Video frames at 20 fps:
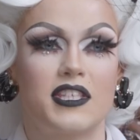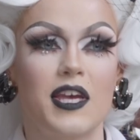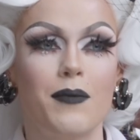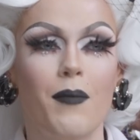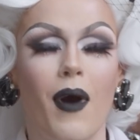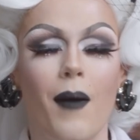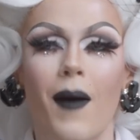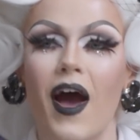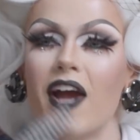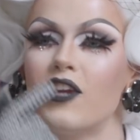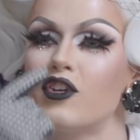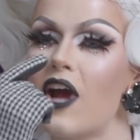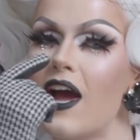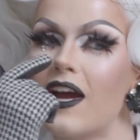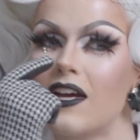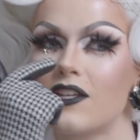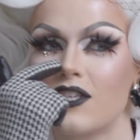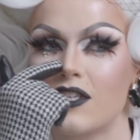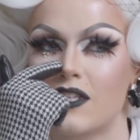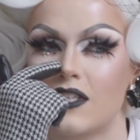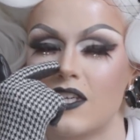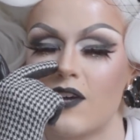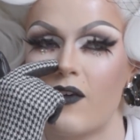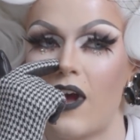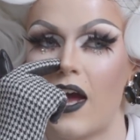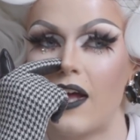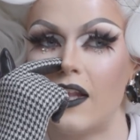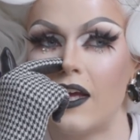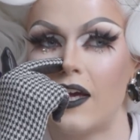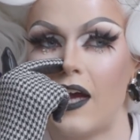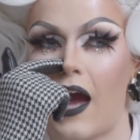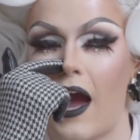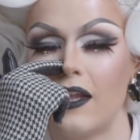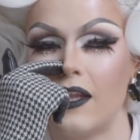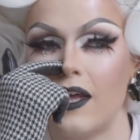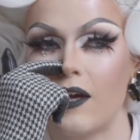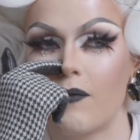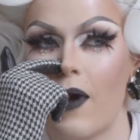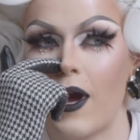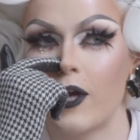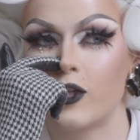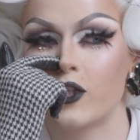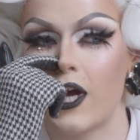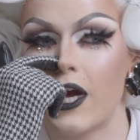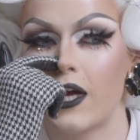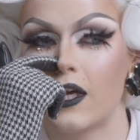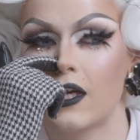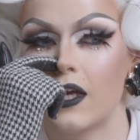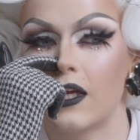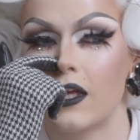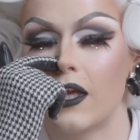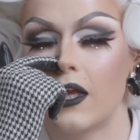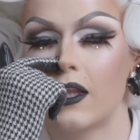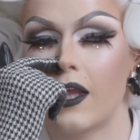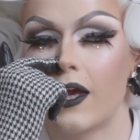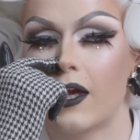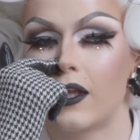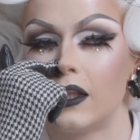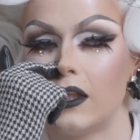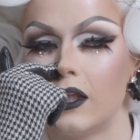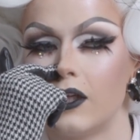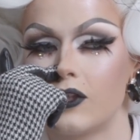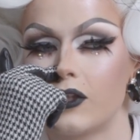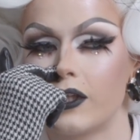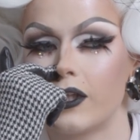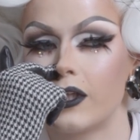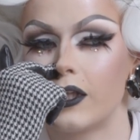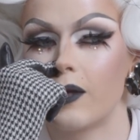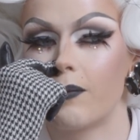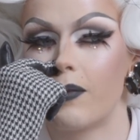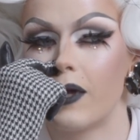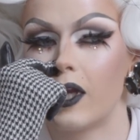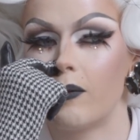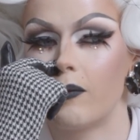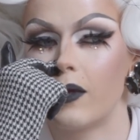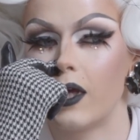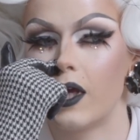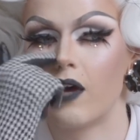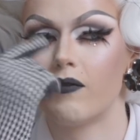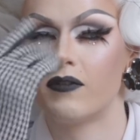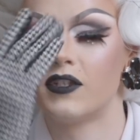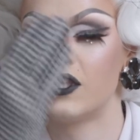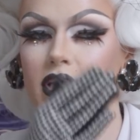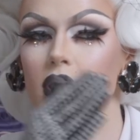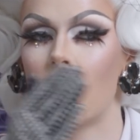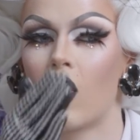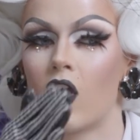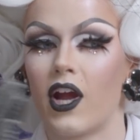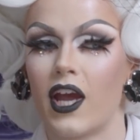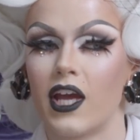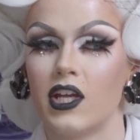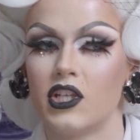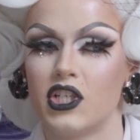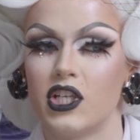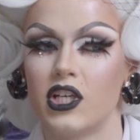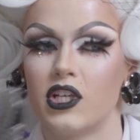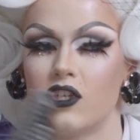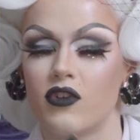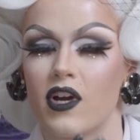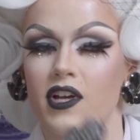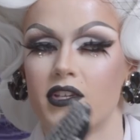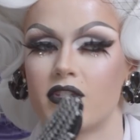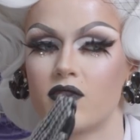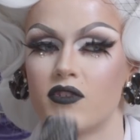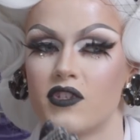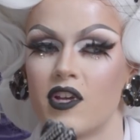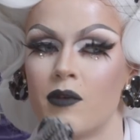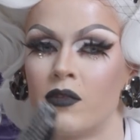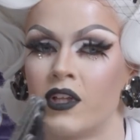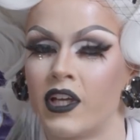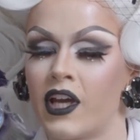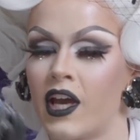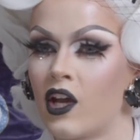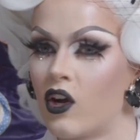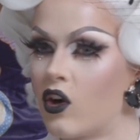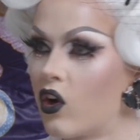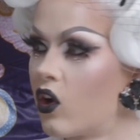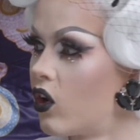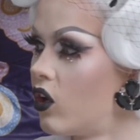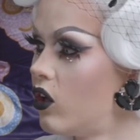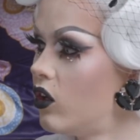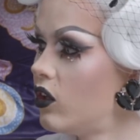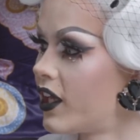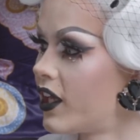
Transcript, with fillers: See, my, my drag is just different. I like I like my drag it, like literally the epitome of D R A G dressed resembling a girl.